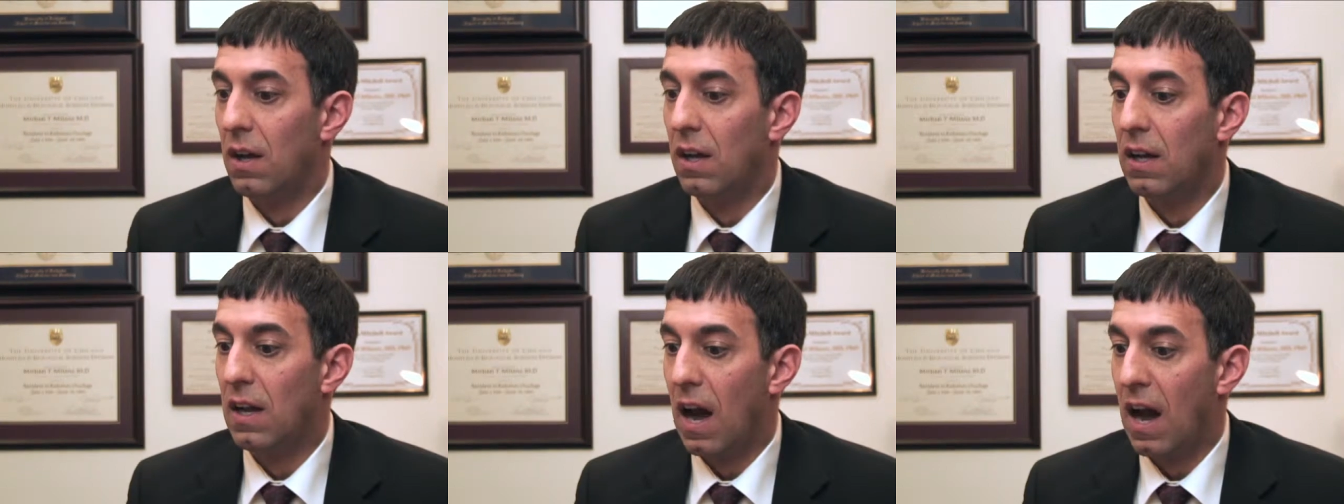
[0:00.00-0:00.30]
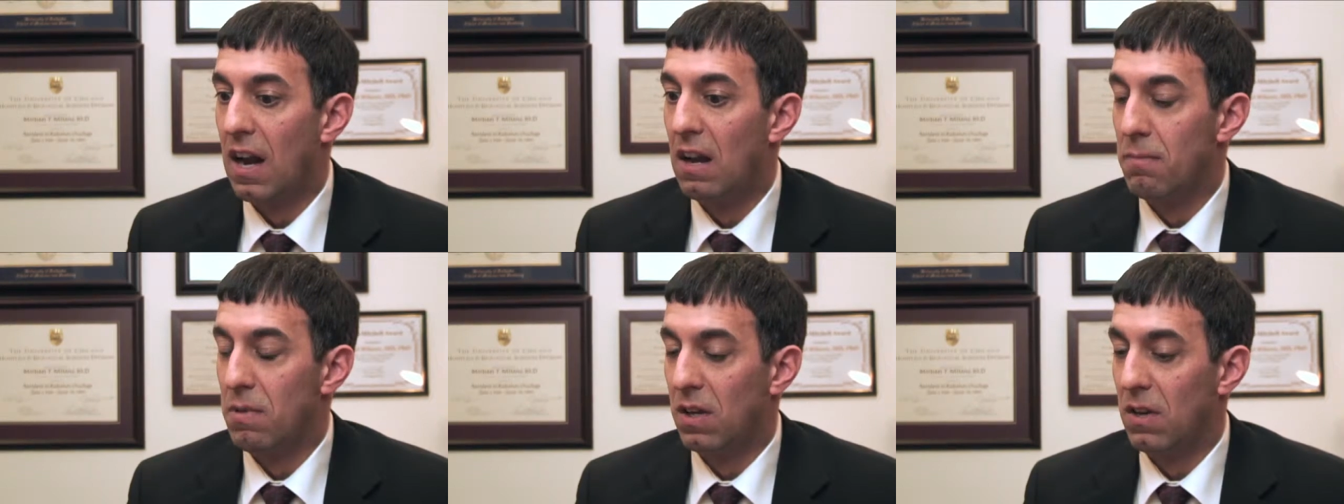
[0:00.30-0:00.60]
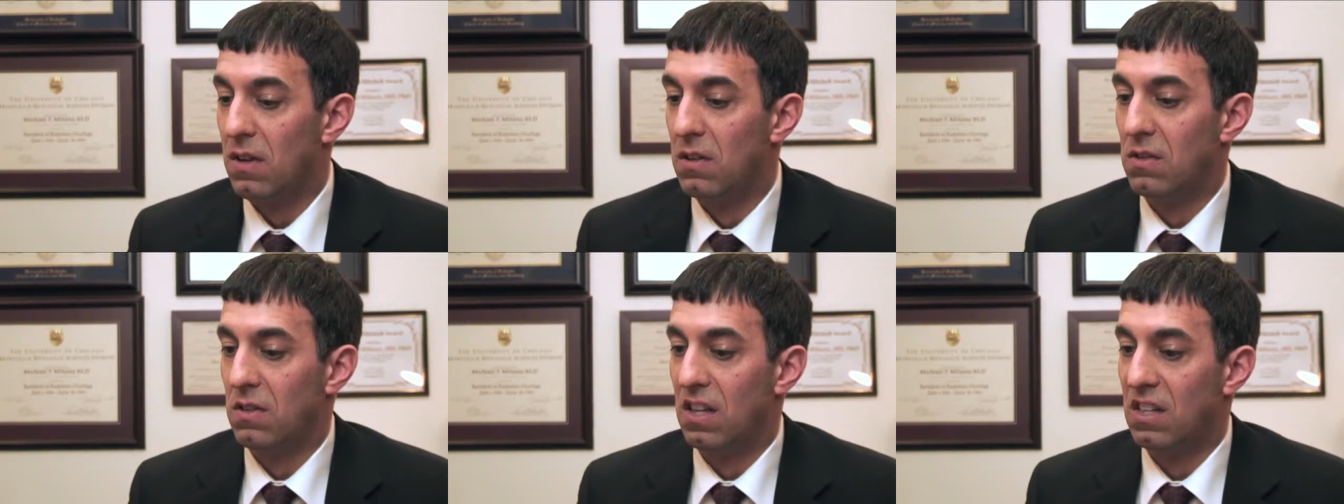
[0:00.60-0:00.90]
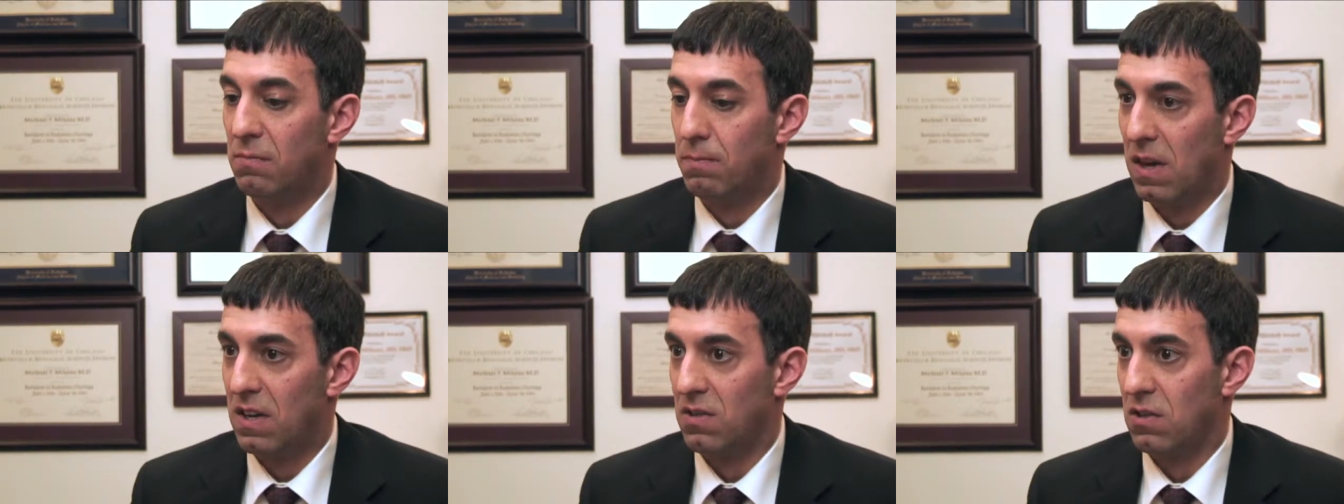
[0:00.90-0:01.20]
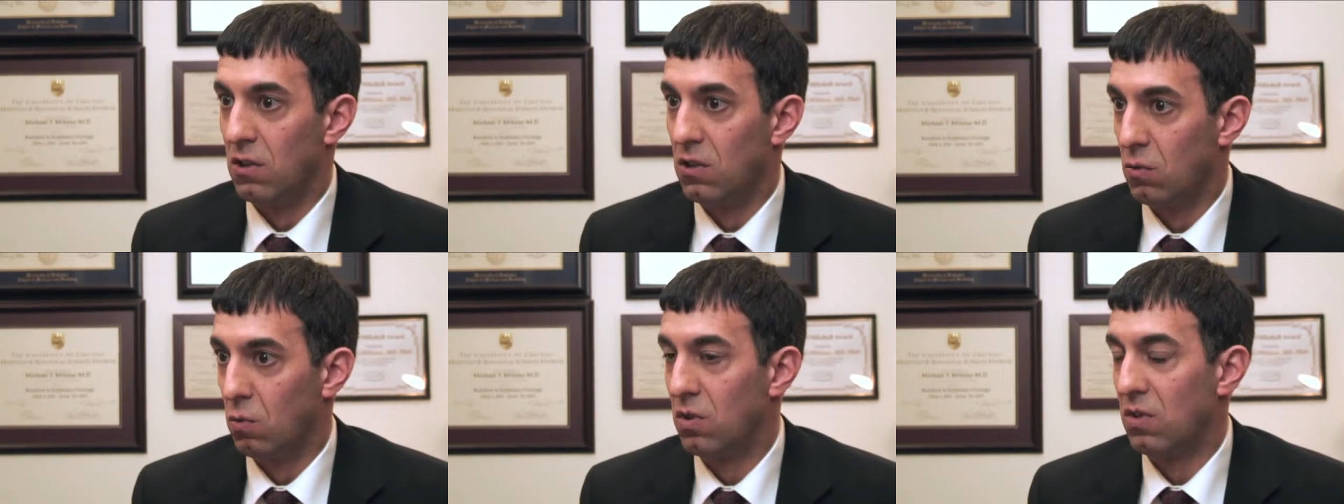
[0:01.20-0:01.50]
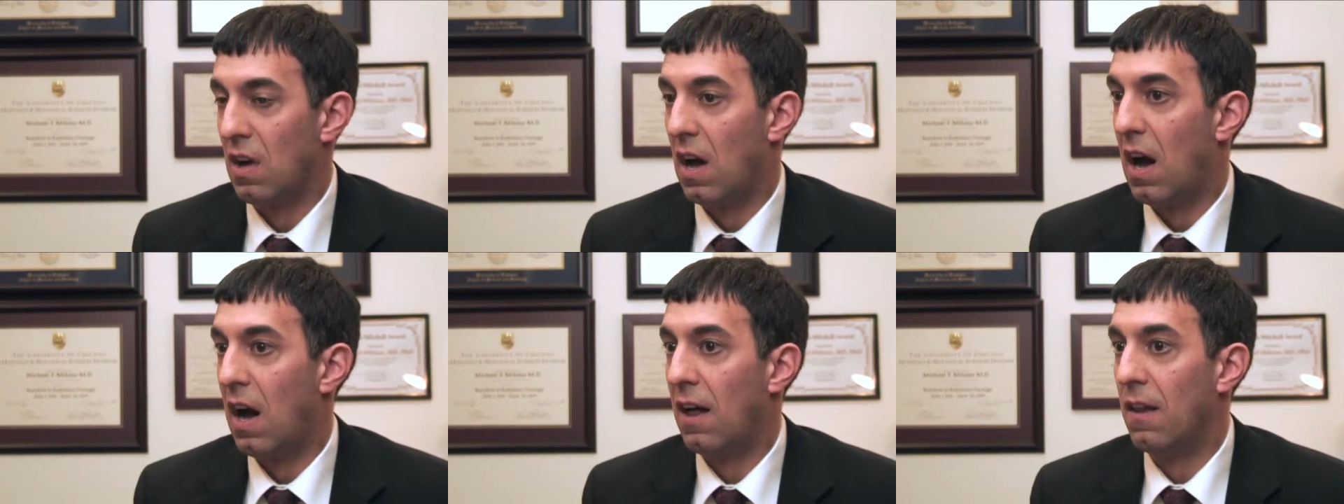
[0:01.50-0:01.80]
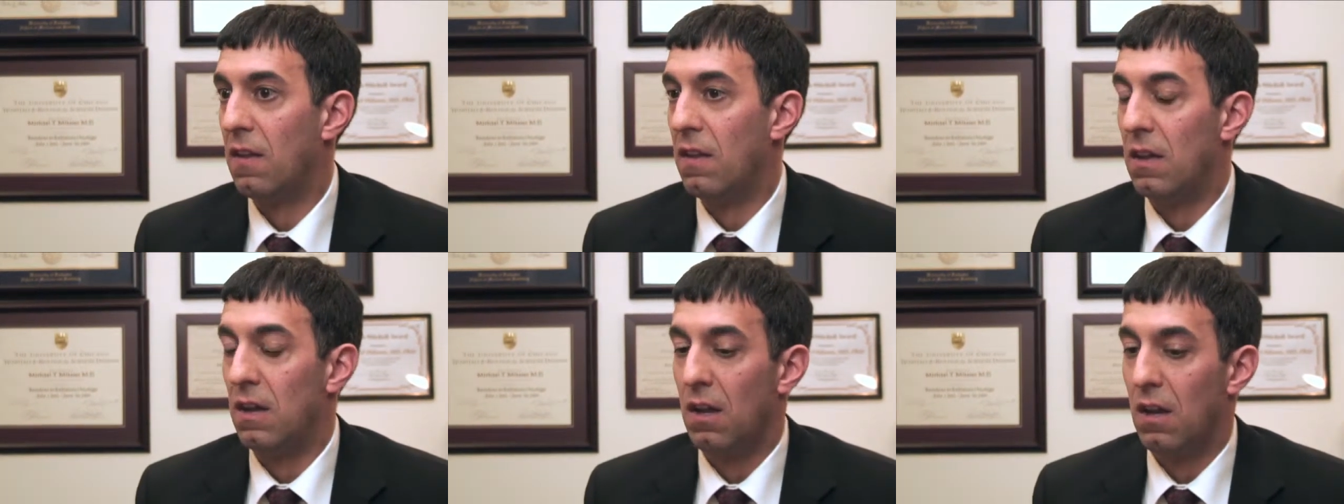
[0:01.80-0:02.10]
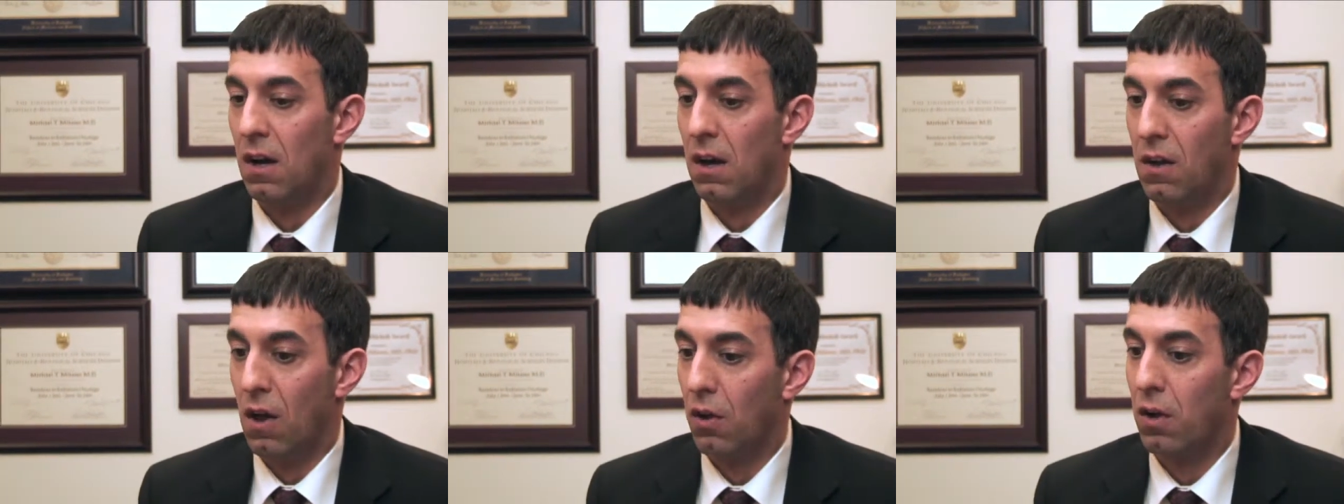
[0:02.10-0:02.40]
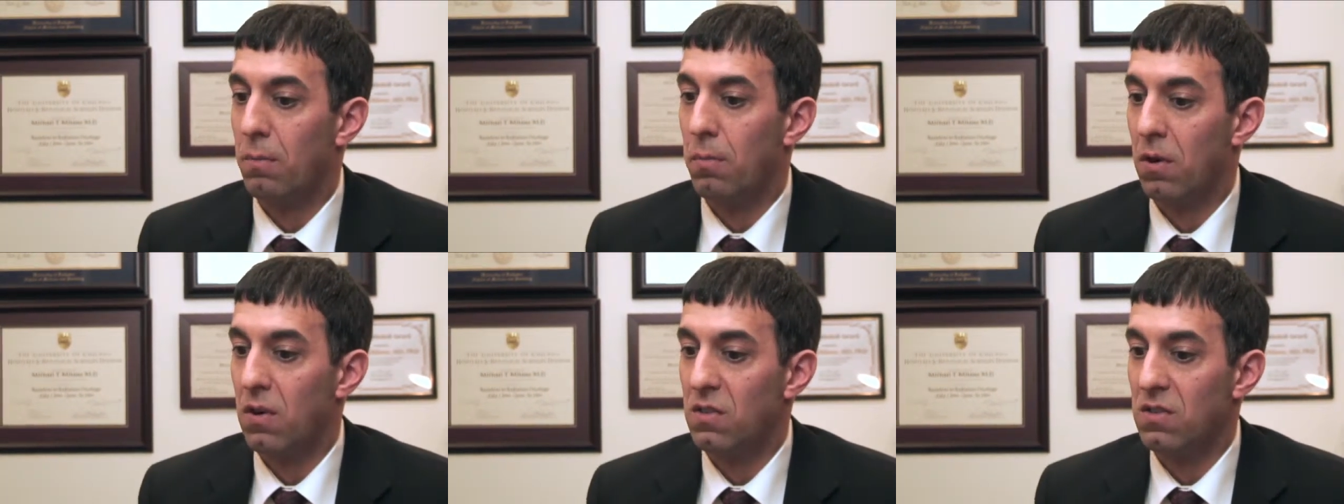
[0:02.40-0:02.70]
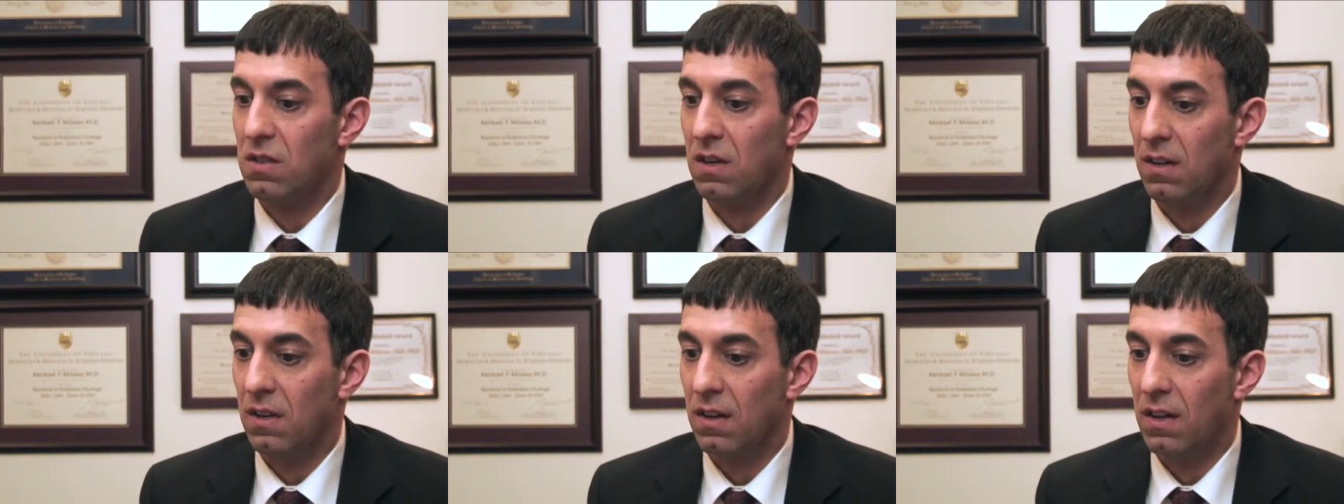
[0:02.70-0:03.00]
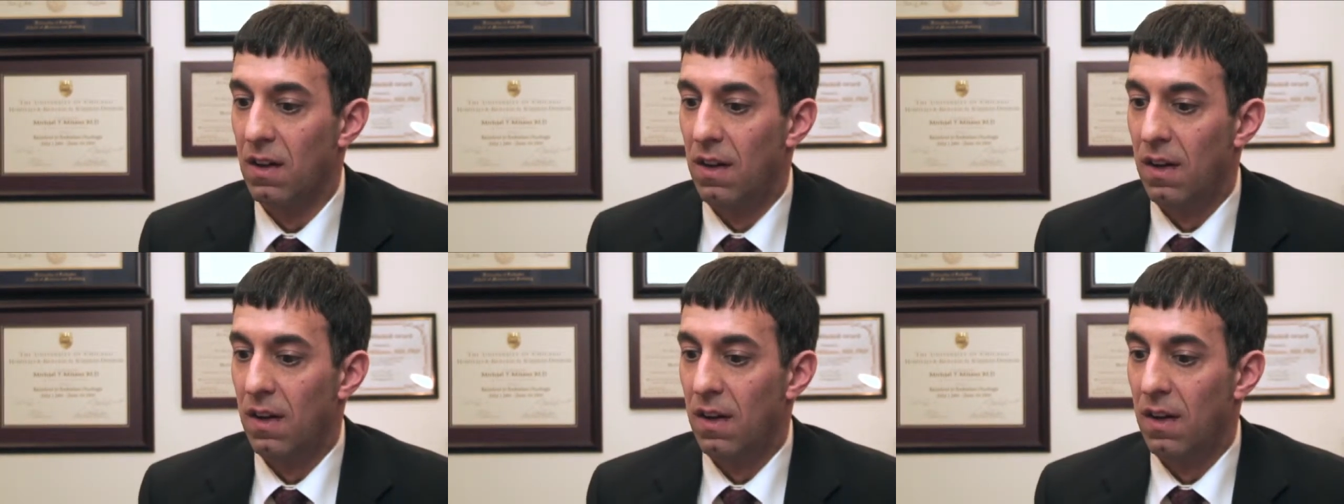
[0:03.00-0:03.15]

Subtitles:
got it because the asbestos was on another person.